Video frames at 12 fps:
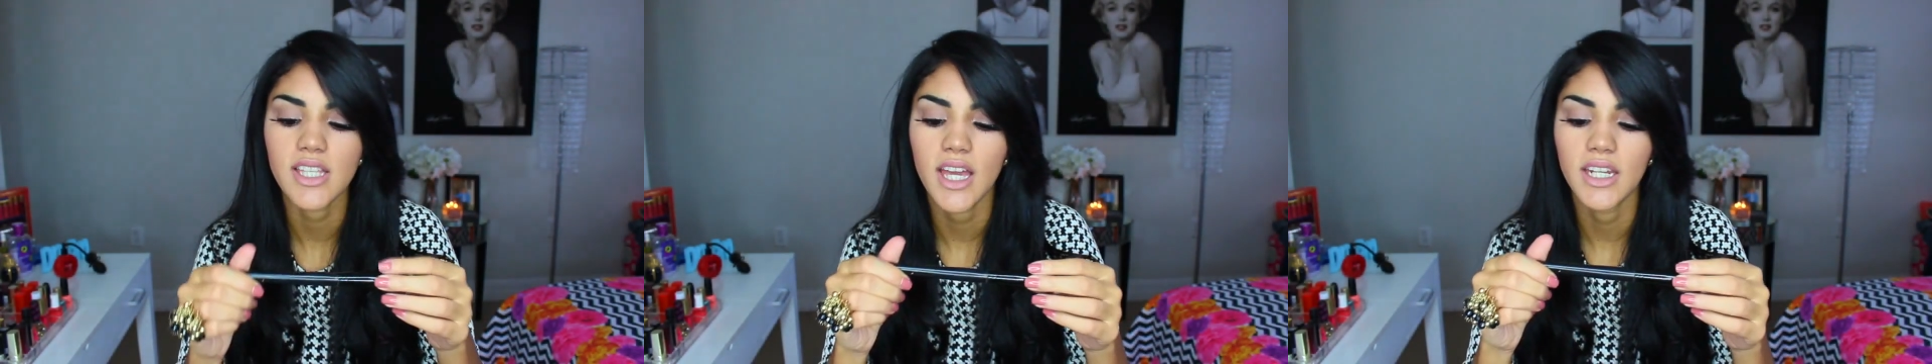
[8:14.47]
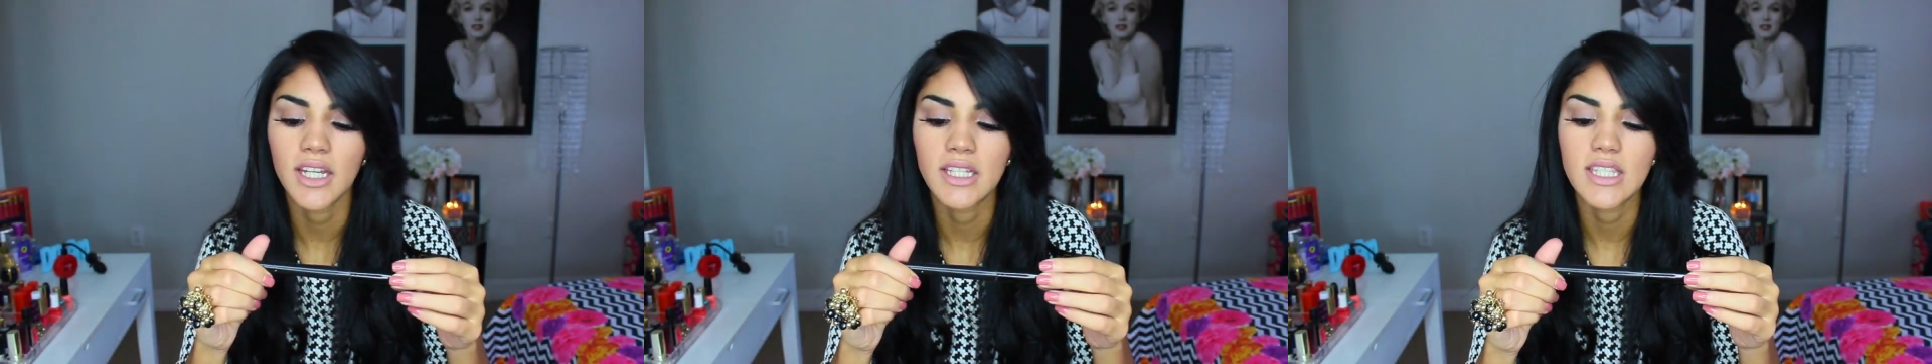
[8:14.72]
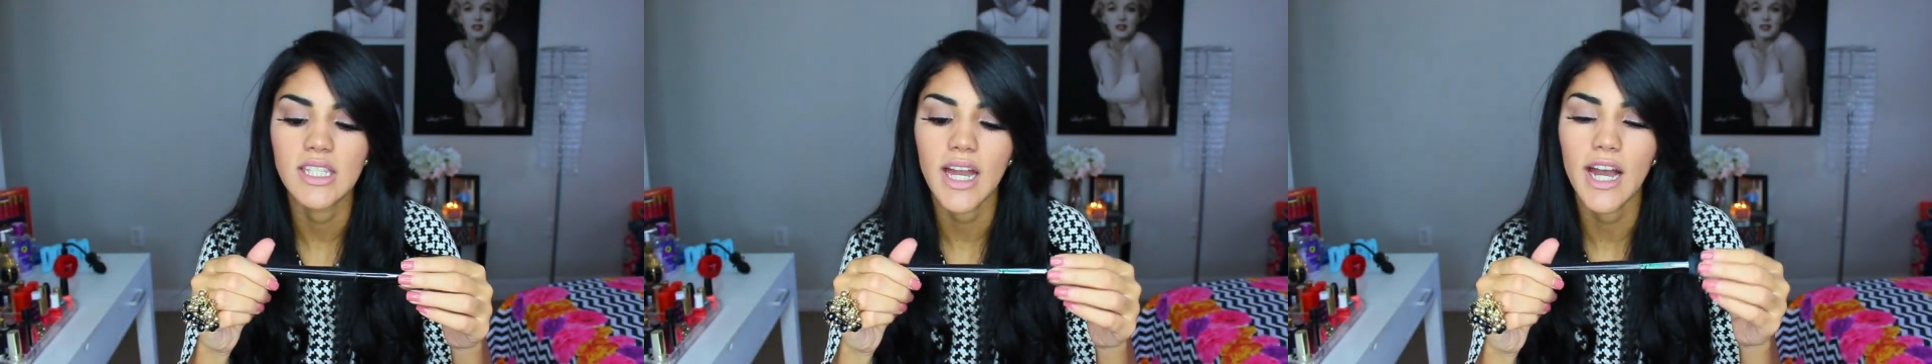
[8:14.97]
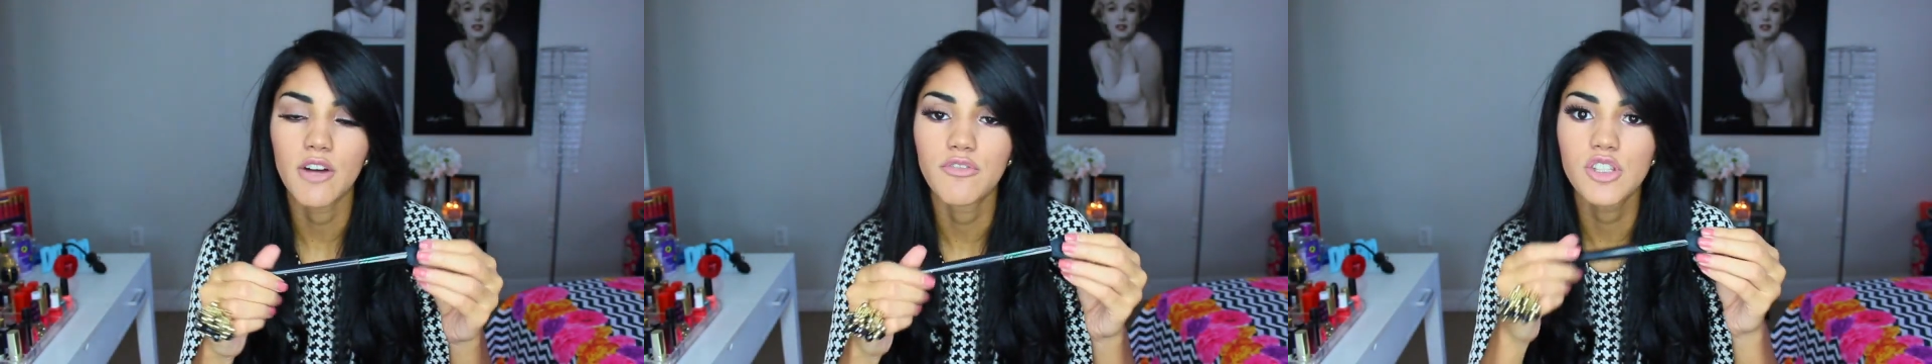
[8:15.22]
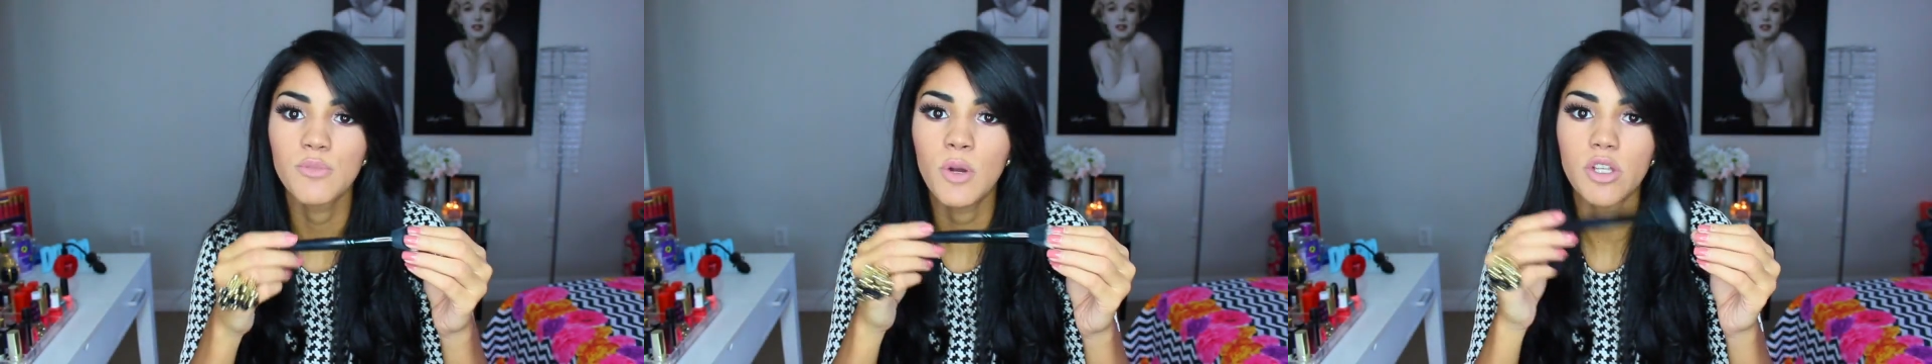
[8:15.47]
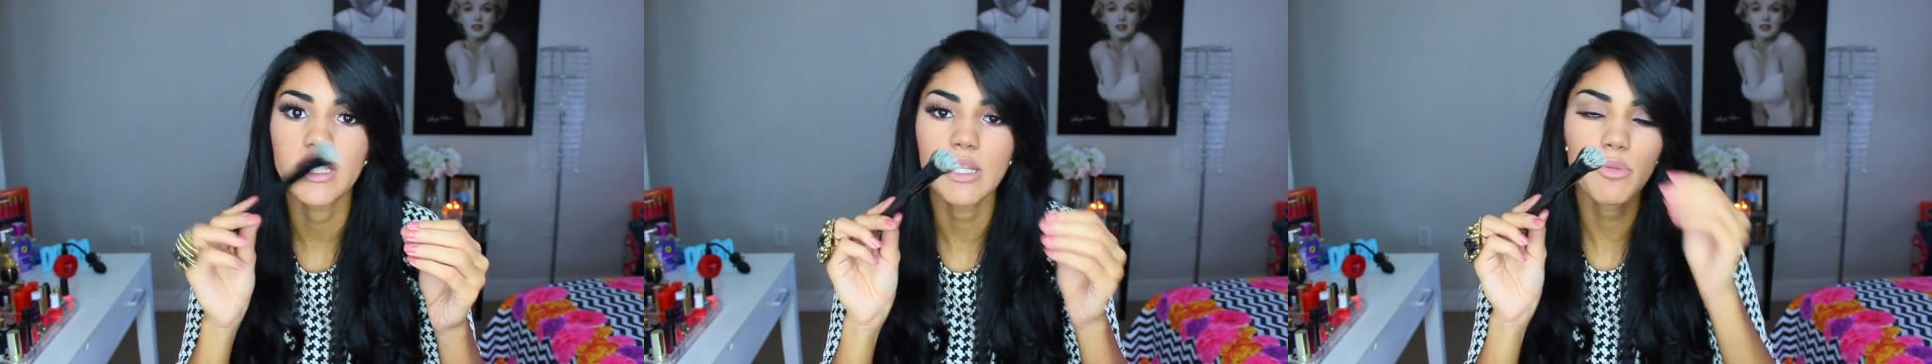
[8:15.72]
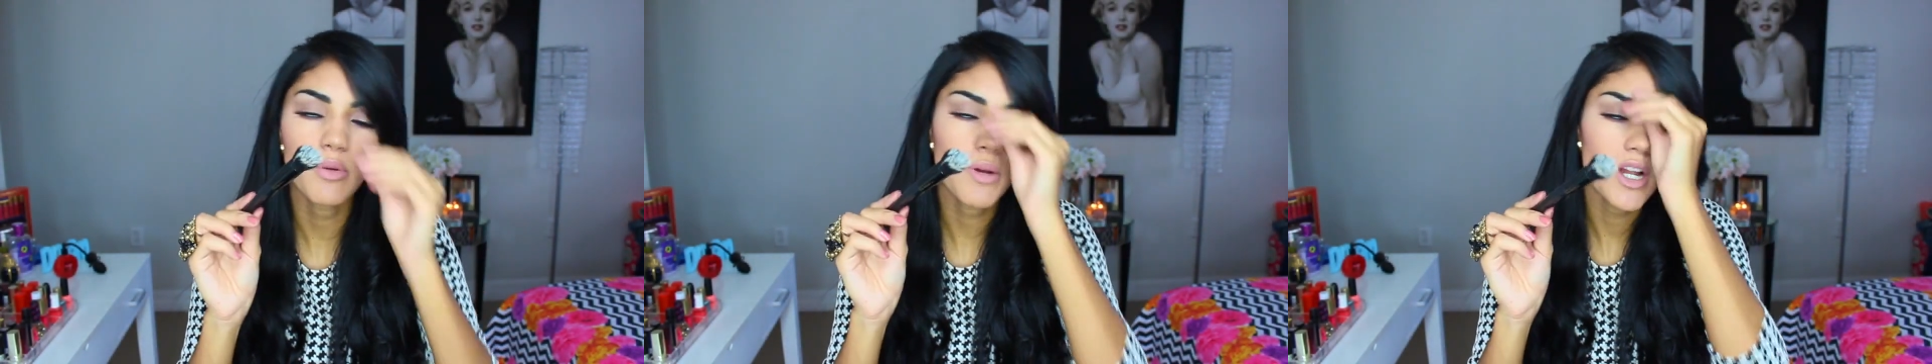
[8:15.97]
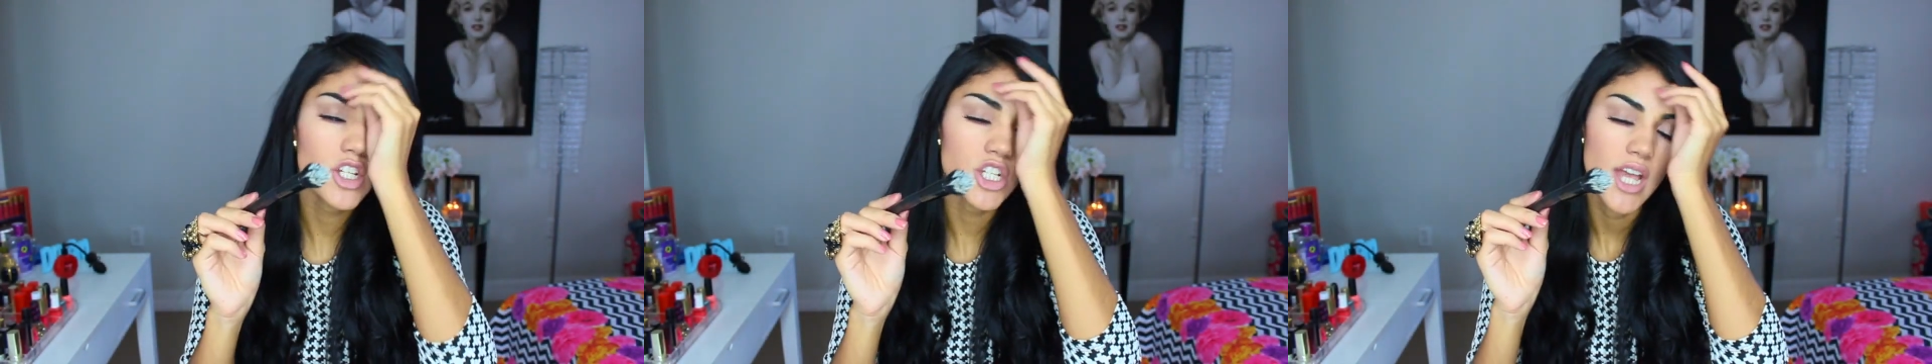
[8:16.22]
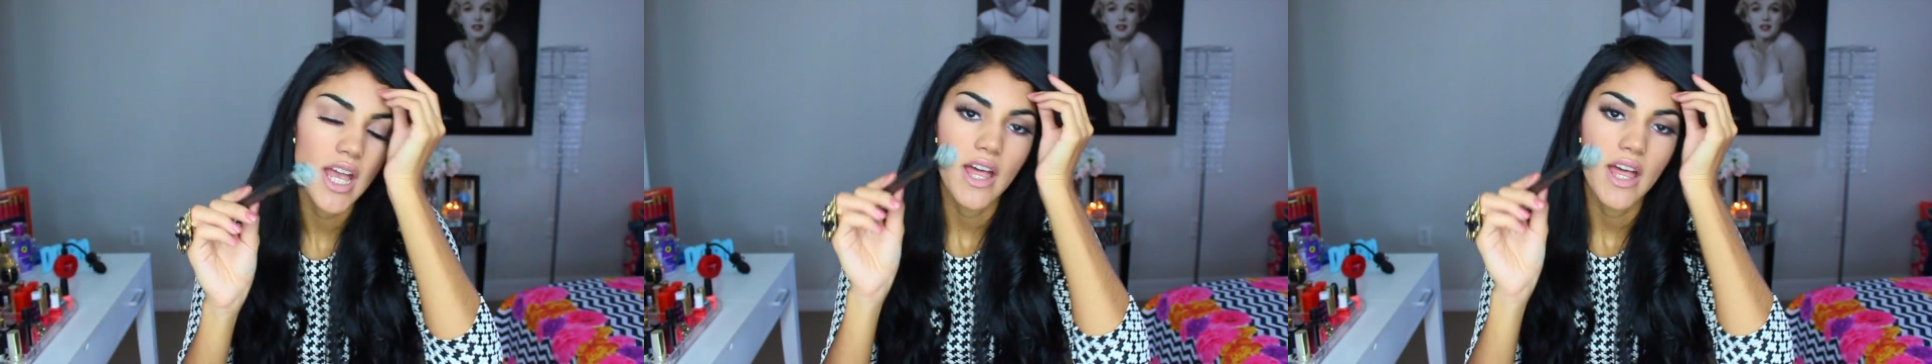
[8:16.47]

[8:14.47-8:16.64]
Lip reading: and it's the e.l.f. small stipple brush.